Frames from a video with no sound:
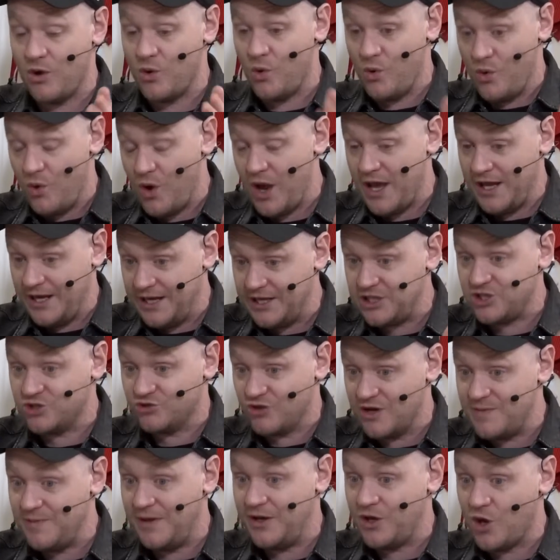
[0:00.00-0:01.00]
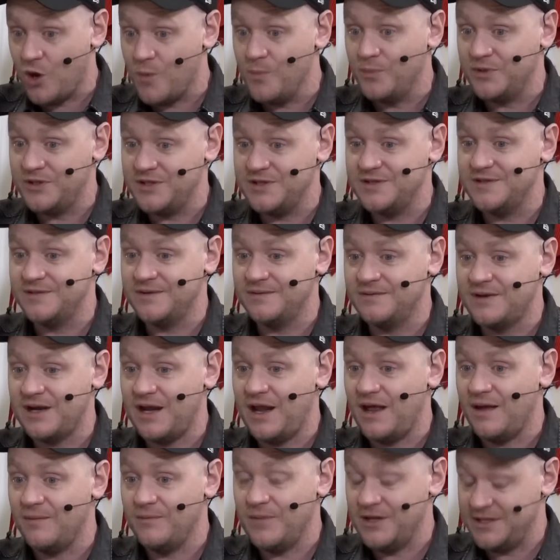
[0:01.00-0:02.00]
an extremely competent
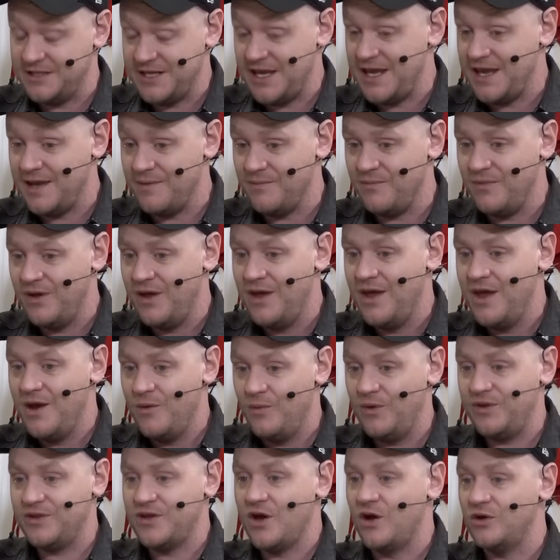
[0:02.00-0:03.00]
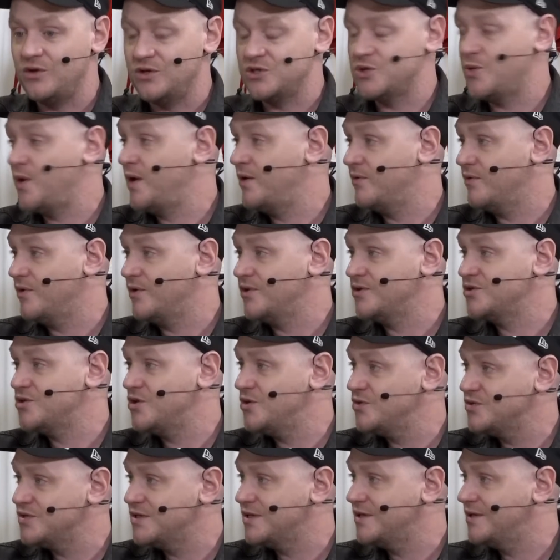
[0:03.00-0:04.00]
club, a team with Carlos Queiroz,
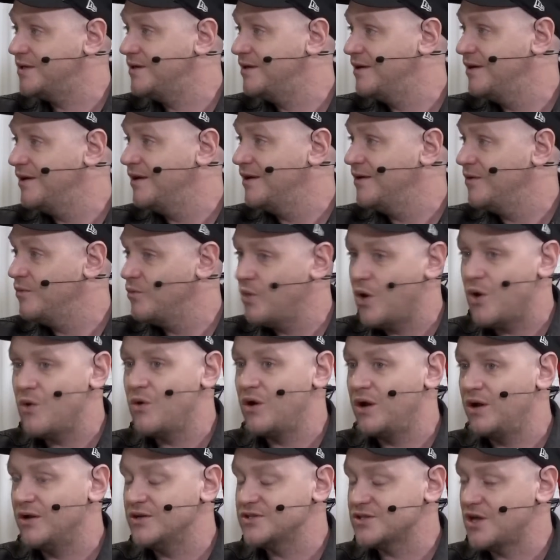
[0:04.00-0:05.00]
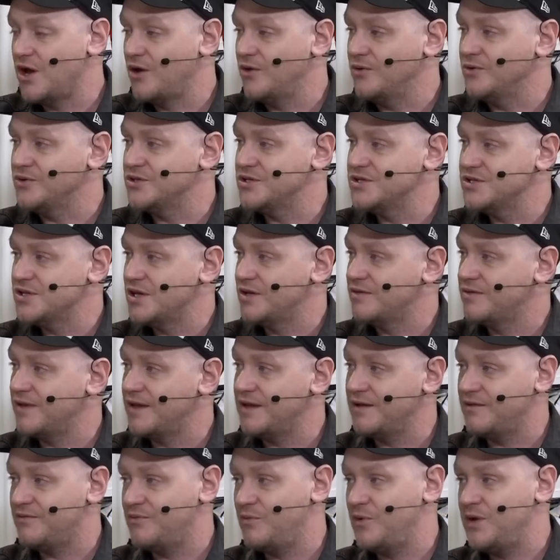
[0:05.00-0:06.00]
who's a world class coach, and I
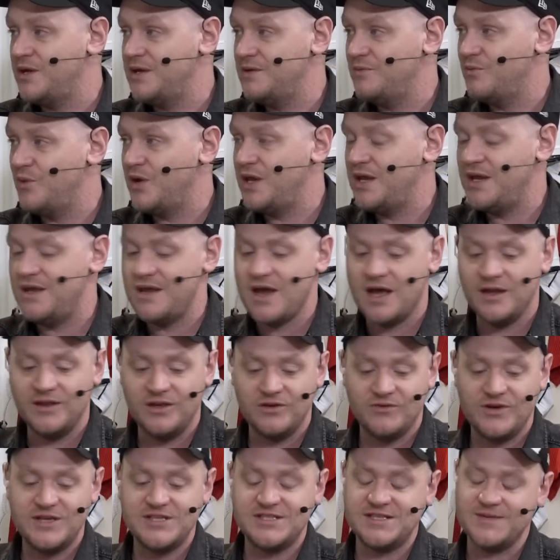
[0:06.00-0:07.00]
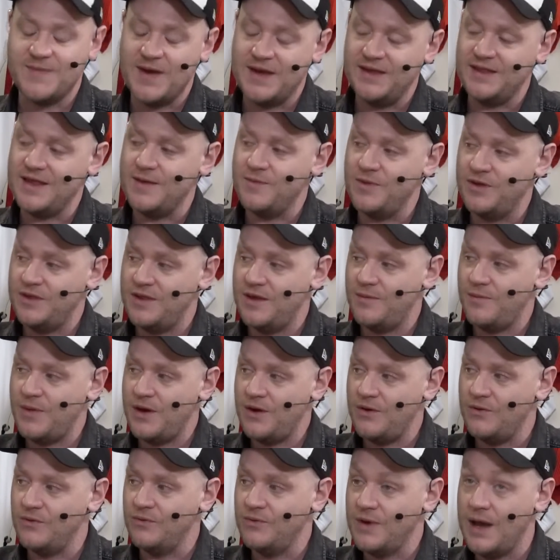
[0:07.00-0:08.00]
think we, we underestimate them at their
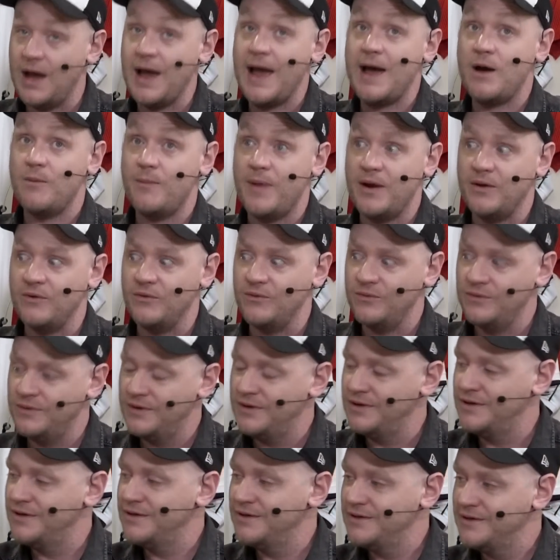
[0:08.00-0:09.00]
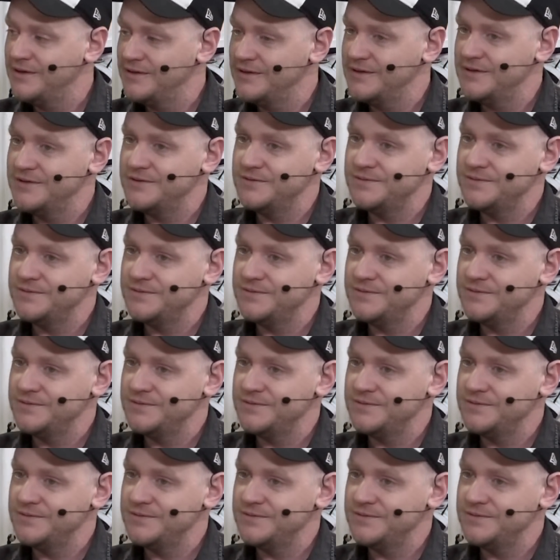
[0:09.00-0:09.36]
peril, at our peril. You talk about the